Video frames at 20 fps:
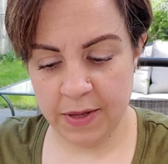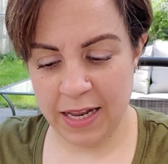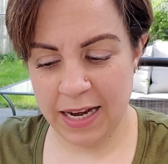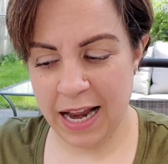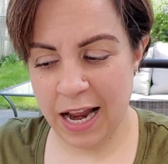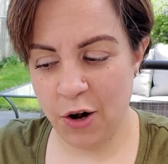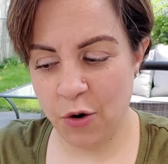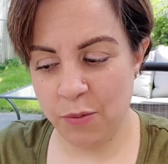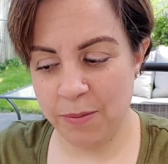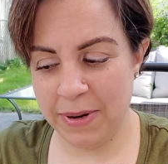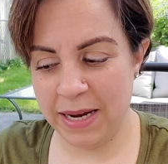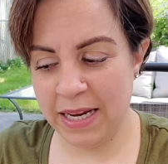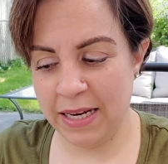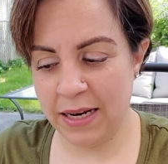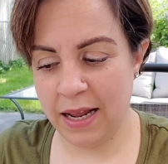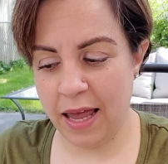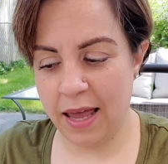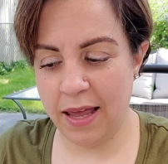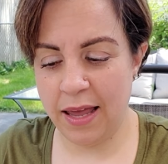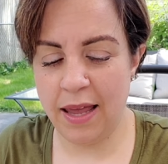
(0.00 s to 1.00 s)
and I don't
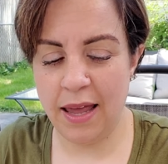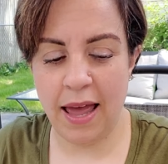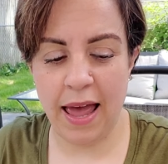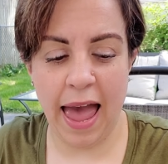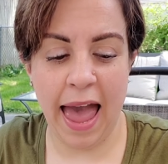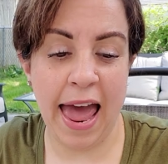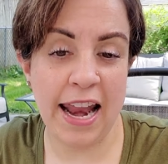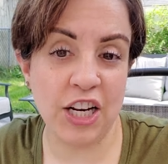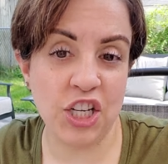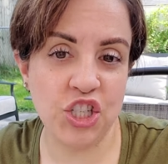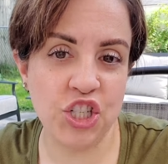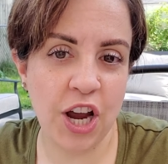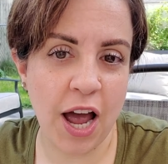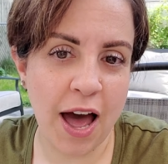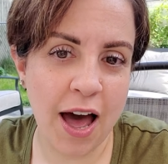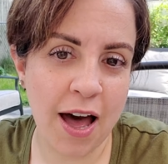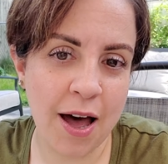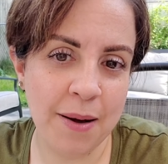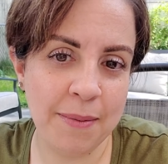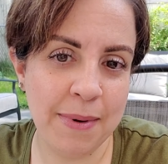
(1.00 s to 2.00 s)
mean at a
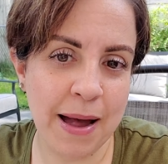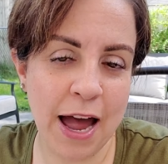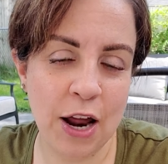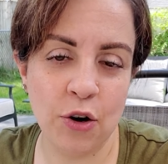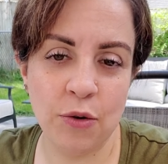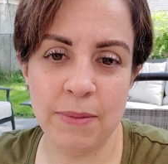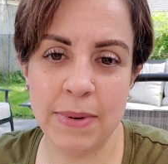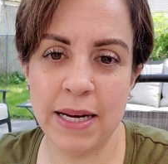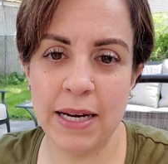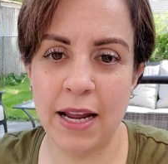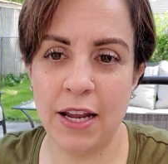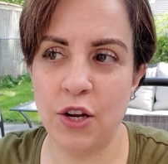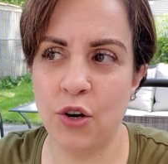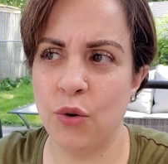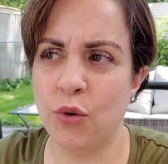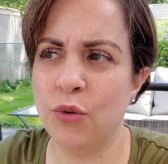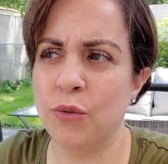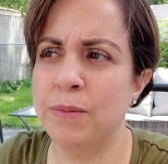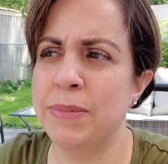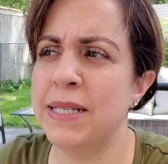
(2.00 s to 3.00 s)
job, I don't mean at your
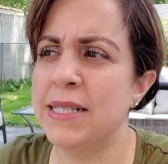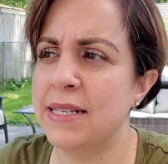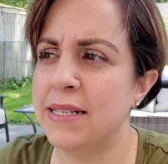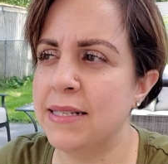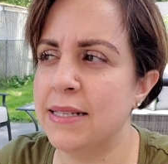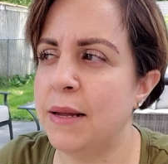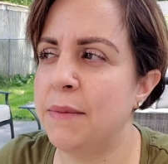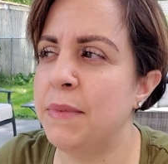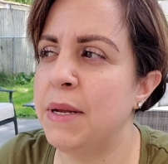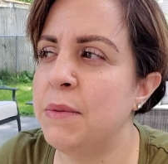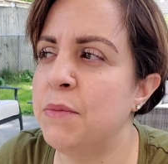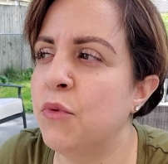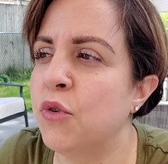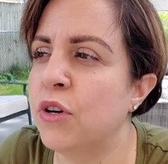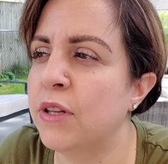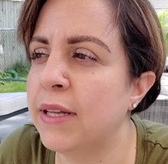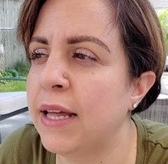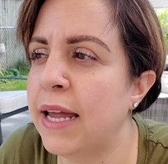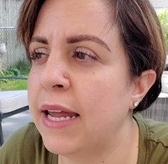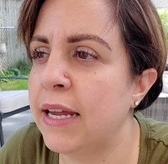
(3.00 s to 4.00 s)
own business. I mean
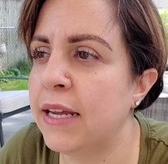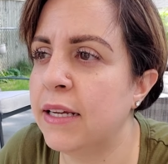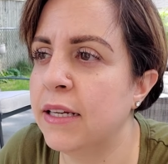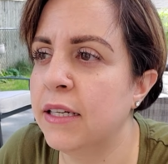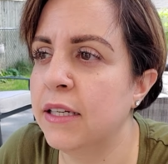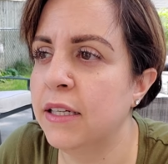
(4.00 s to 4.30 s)
more like